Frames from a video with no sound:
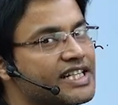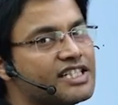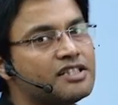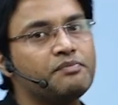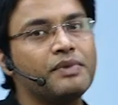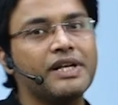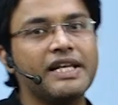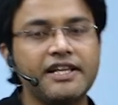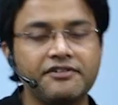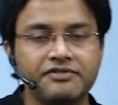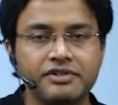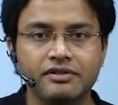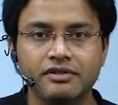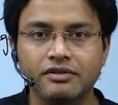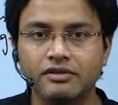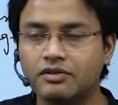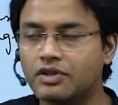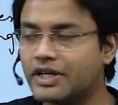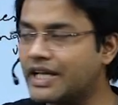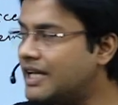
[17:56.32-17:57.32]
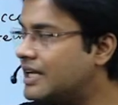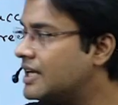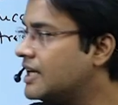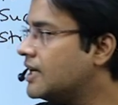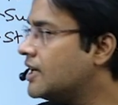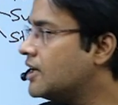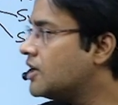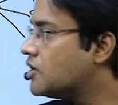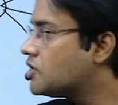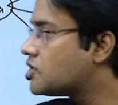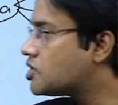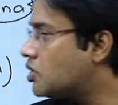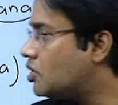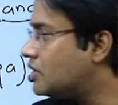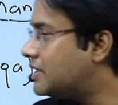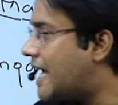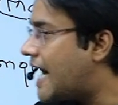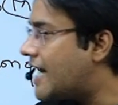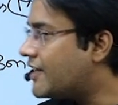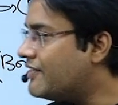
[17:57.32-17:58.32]
Beliefs. Okay, so
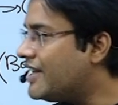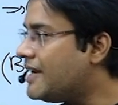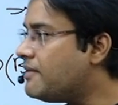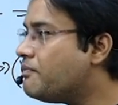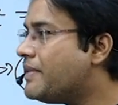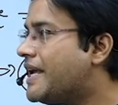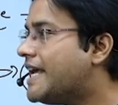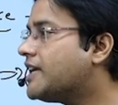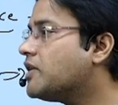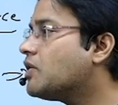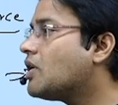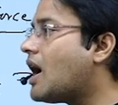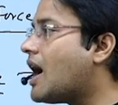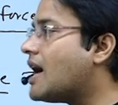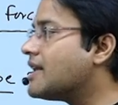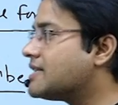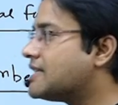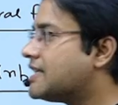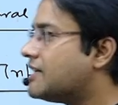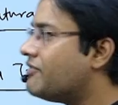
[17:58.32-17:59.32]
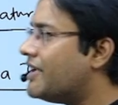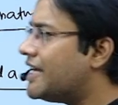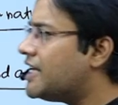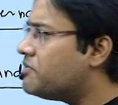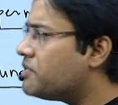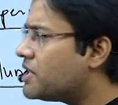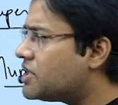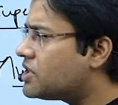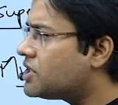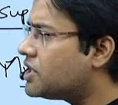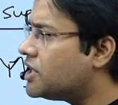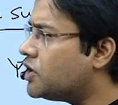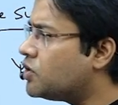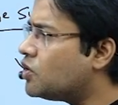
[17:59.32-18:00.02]
that will make your answer very much, you know,